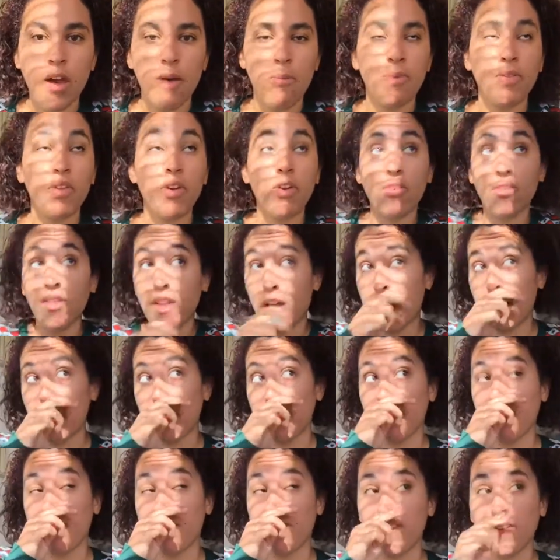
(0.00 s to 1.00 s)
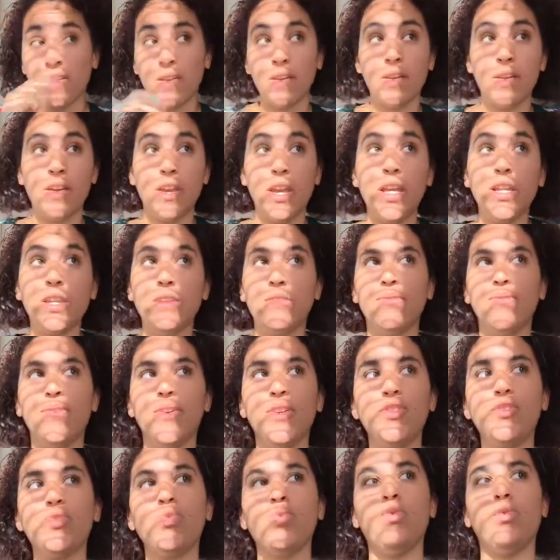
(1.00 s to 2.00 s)
a lot of
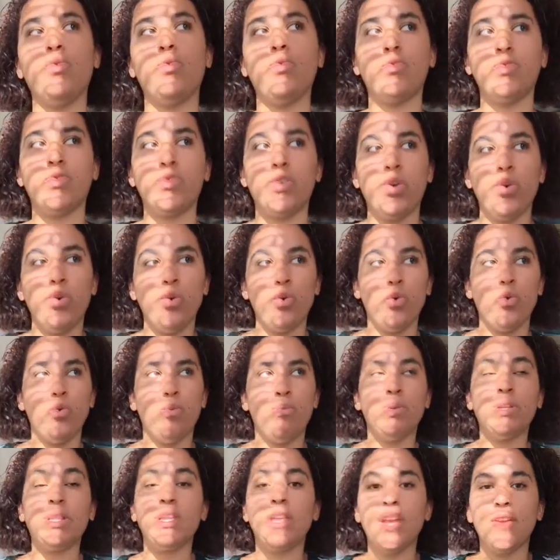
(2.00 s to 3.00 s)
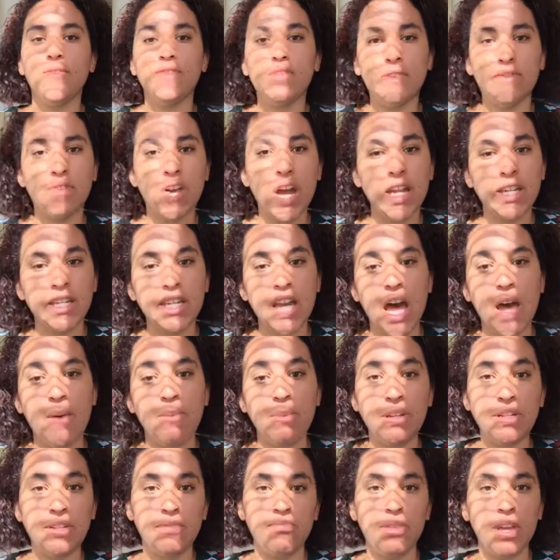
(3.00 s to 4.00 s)
individuals who believe divine
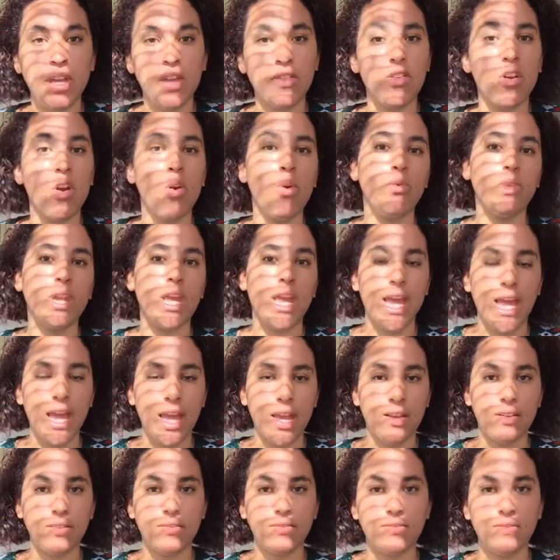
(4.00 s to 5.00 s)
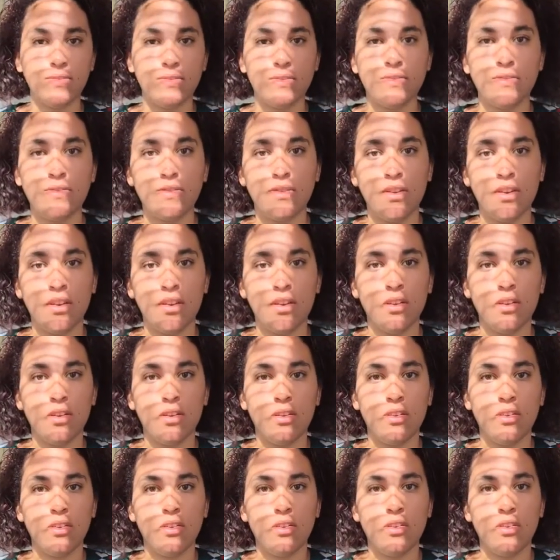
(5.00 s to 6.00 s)
timing to be in their own hands.
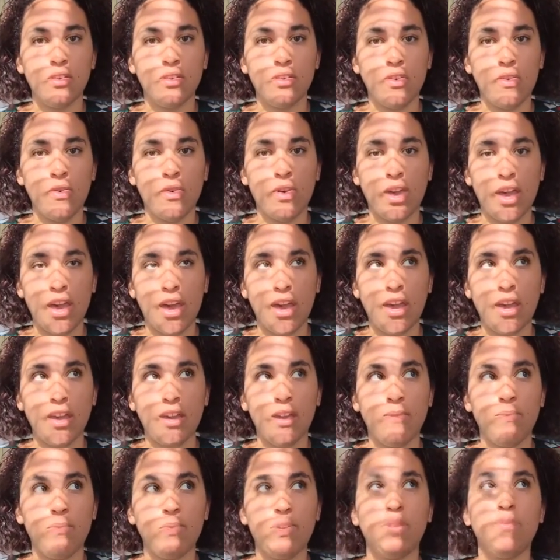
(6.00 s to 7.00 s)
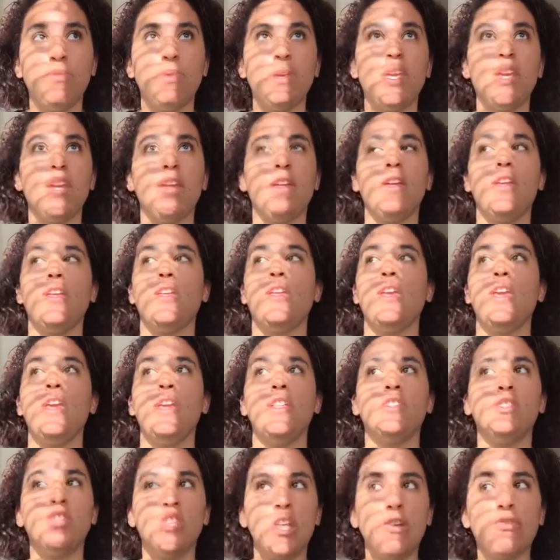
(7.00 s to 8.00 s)
Okay,
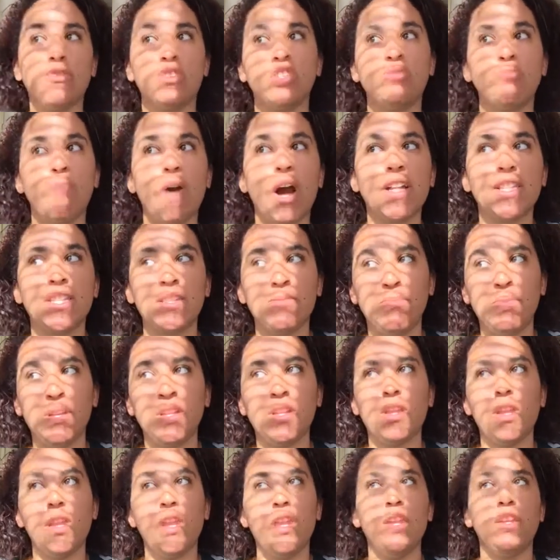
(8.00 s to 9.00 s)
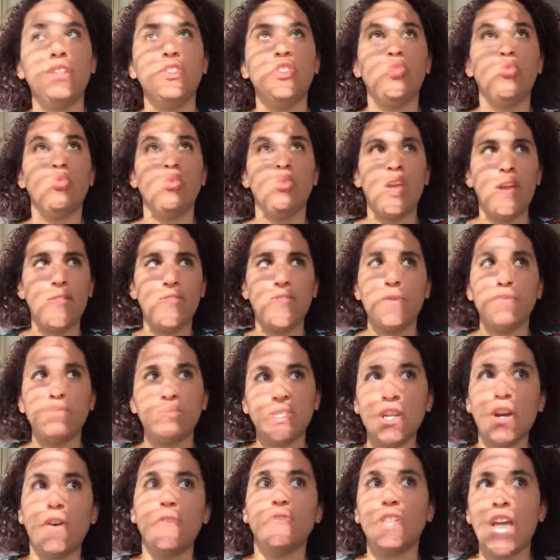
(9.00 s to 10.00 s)
it's their responsibility to get
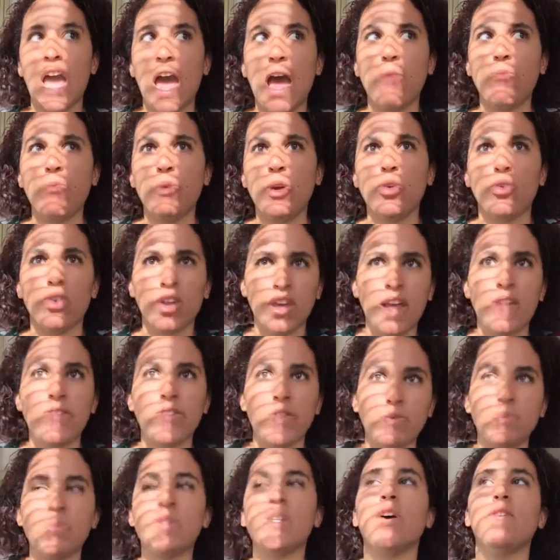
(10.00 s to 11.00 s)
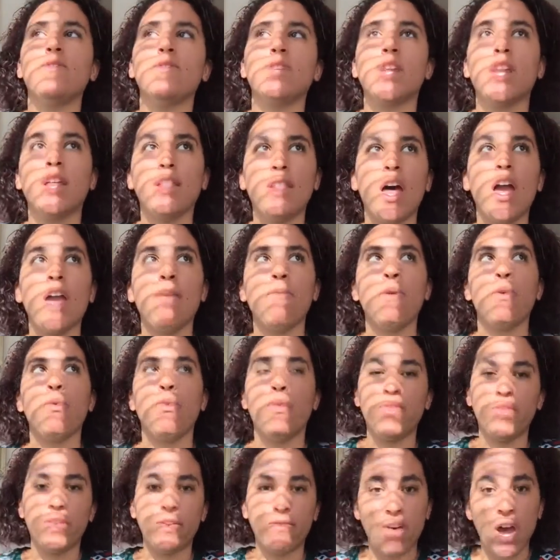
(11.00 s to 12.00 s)
themselves happy or to get themselves in alignment
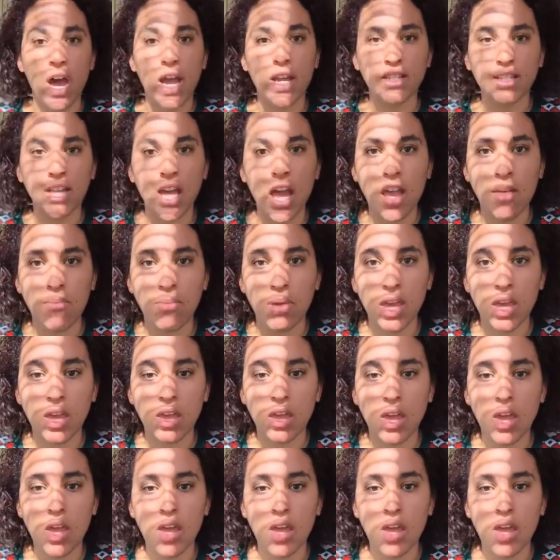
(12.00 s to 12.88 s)
with the divine timing.